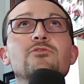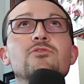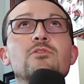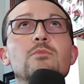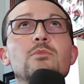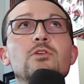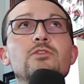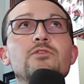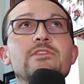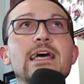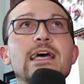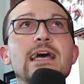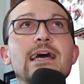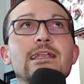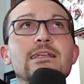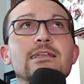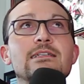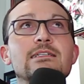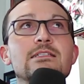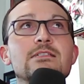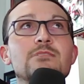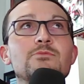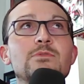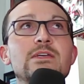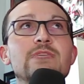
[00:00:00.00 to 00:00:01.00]
remove that,
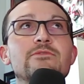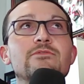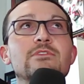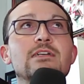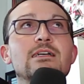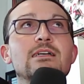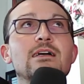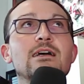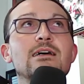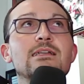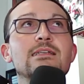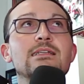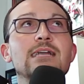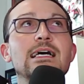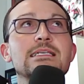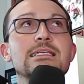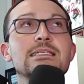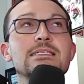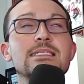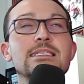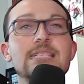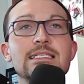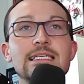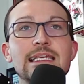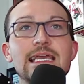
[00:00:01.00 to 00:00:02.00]
because we even got a
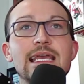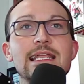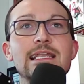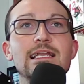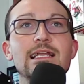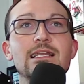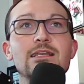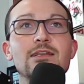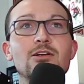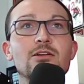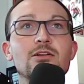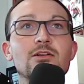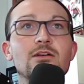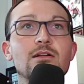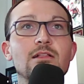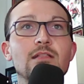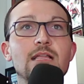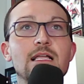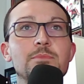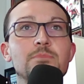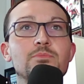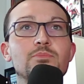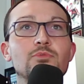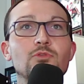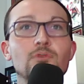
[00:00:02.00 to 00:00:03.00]
CNN article
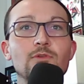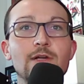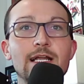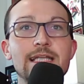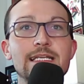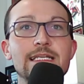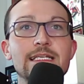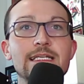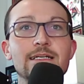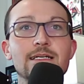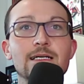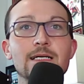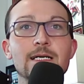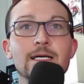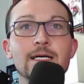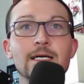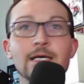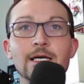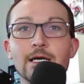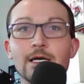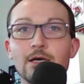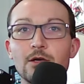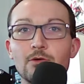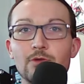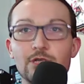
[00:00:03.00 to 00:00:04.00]
up right here,
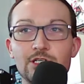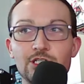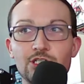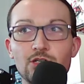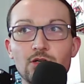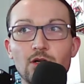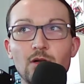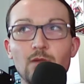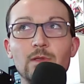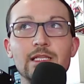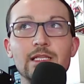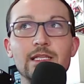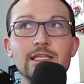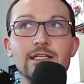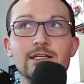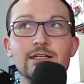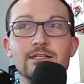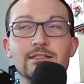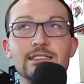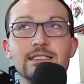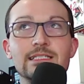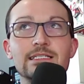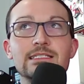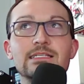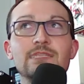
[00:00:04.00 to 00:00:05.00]
which normally they're a
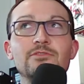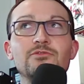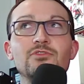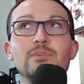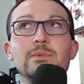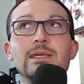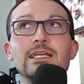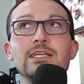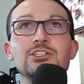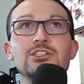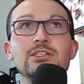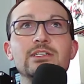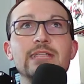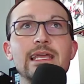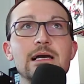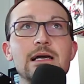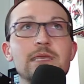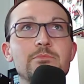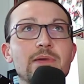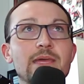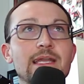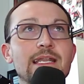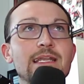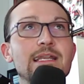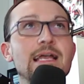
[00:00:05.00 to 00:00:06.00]
disinformation
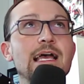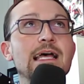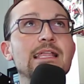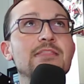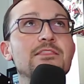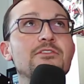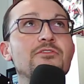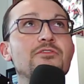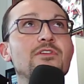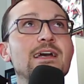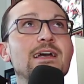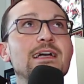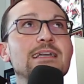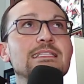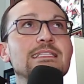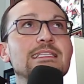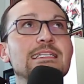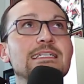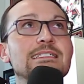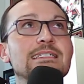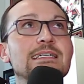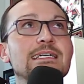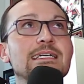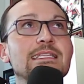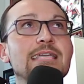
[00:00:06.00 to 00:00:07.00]
campaign, and the fact
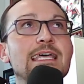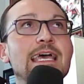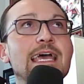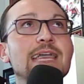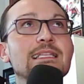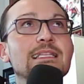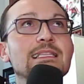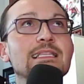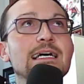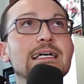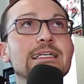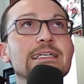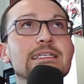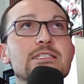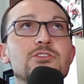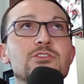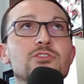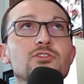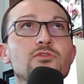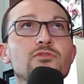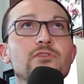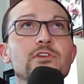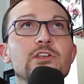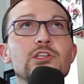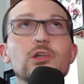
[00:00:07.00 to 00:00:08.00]
that the headline is,
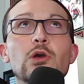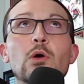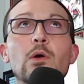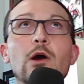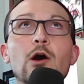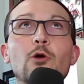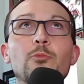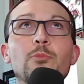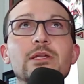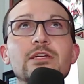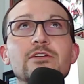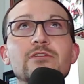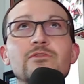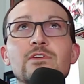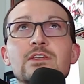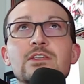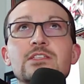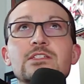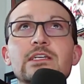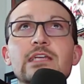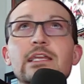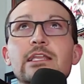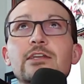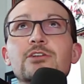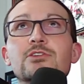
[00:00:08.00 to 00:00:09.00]
new video helping
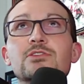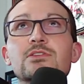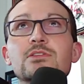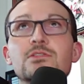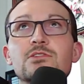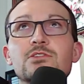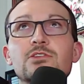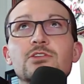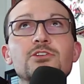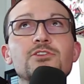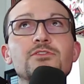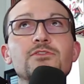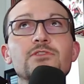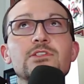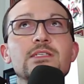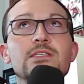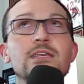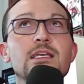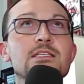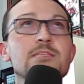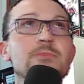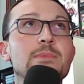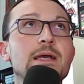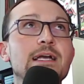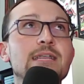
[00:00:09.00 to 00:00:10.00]
investigators in search for
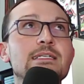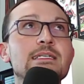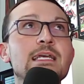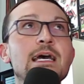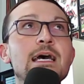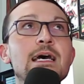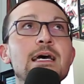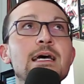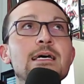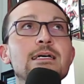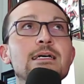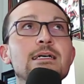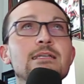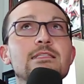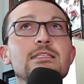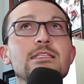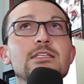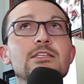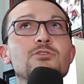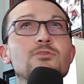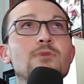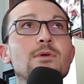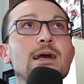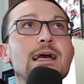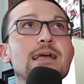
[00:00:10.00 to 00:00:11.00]
suspect in the
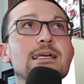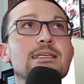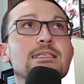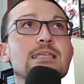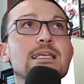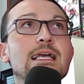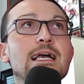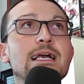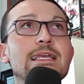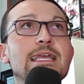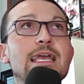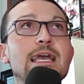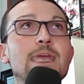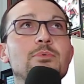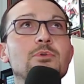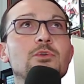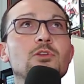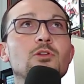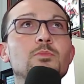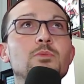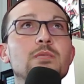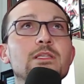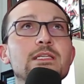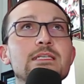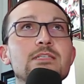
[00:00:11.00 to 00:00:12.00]
U.S.
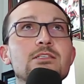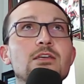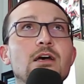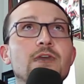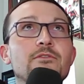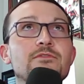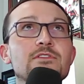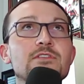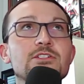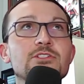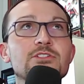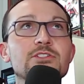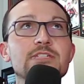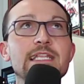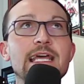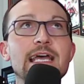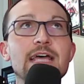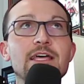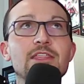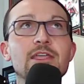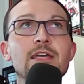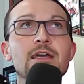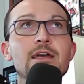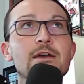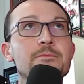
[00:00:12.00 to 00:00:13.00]
Capitol police officer's
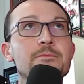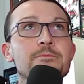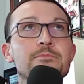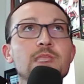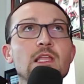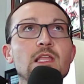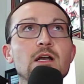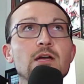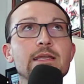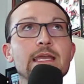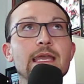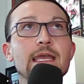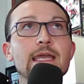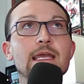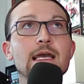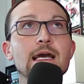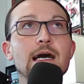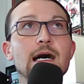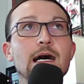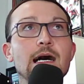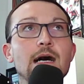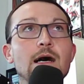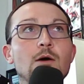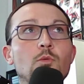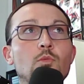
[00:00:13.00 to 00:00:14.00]
death. Okay,
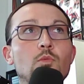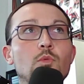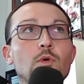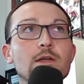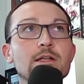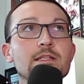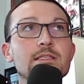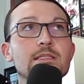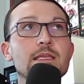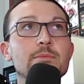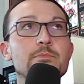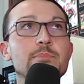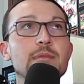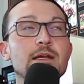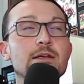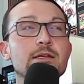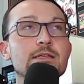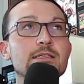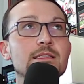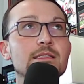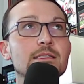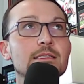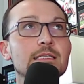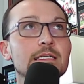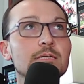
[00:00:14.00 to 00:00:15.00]
where did they bury
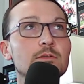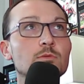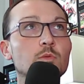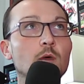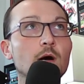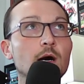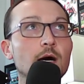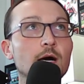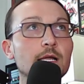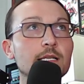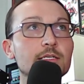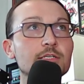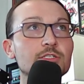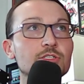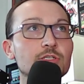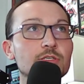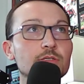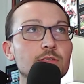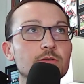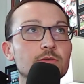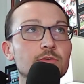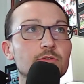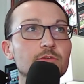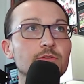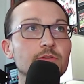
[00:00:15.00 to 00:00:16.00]
the lead? 1,
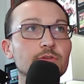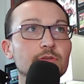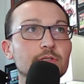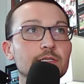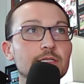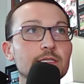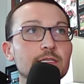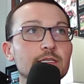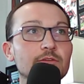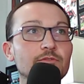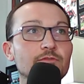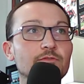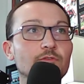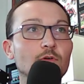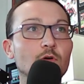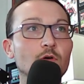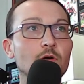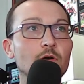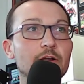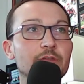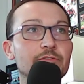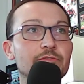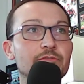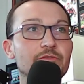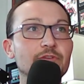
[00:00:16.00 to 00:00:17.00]
2, 3,
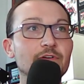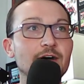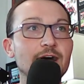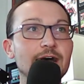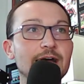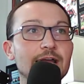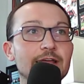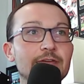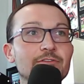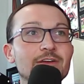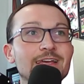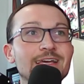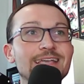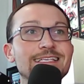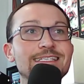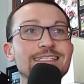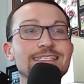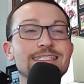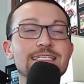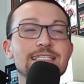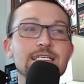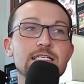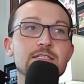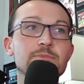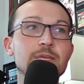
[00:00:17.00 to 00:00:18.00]
4, 5,
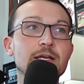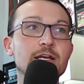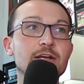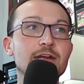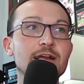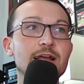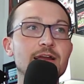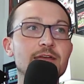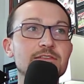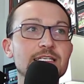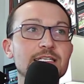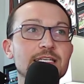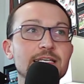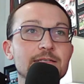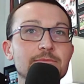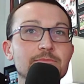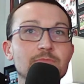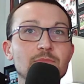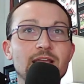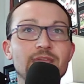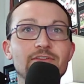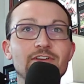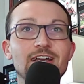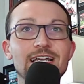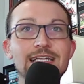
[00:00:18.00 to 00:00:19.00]
6 paragraphs in.
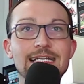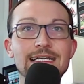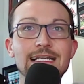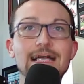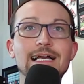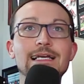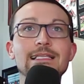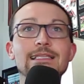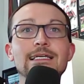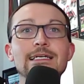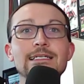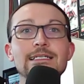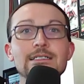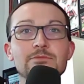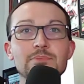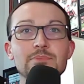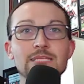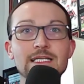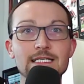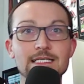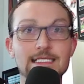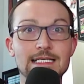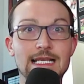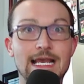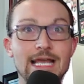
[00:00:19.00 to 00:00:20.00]
I've got it highlighted
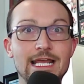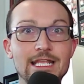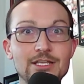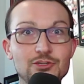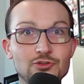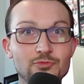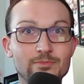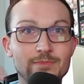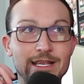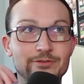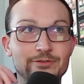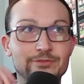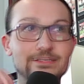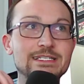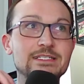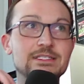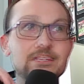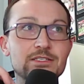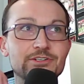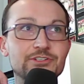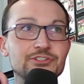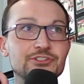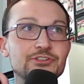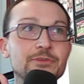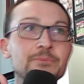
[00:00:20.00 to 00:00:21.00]
because I do my
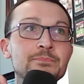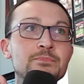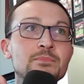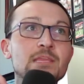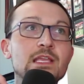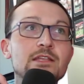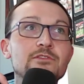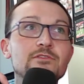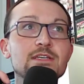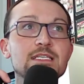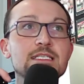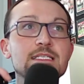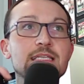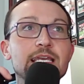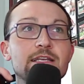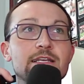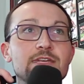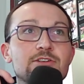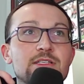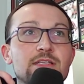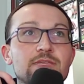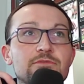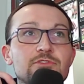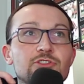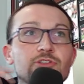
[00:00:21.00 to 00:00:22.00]
research.
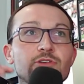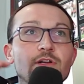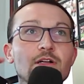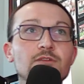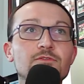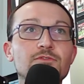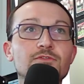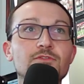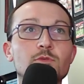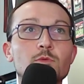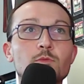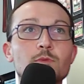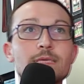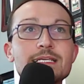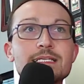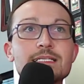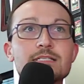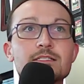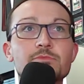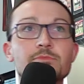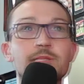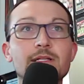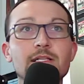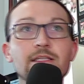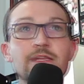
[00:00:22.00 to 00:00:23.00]
Investigators have struggled for weeks
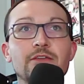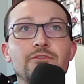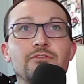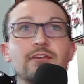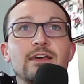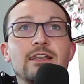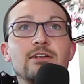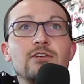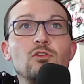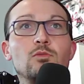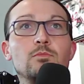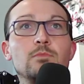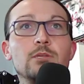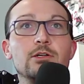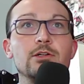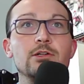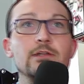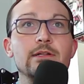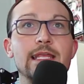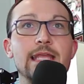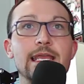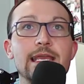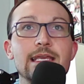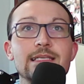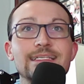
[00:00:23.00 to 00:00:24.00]
to build a federal murder
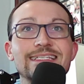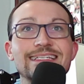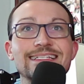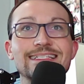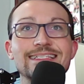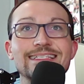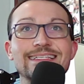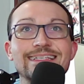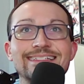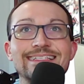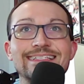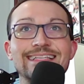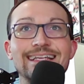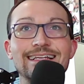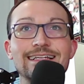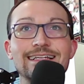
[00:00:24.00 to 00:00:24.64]
case in Sick